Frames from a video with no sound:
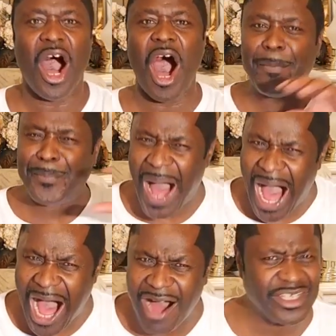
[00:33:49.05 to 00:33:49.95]
a
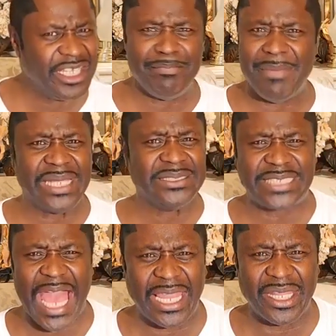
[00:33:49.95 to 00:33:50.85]
poverty
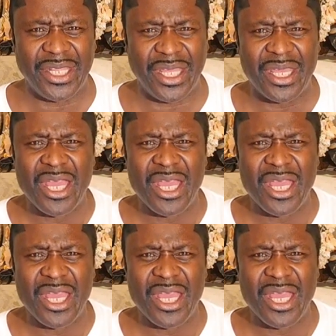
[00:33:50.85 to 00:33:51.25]
mentality,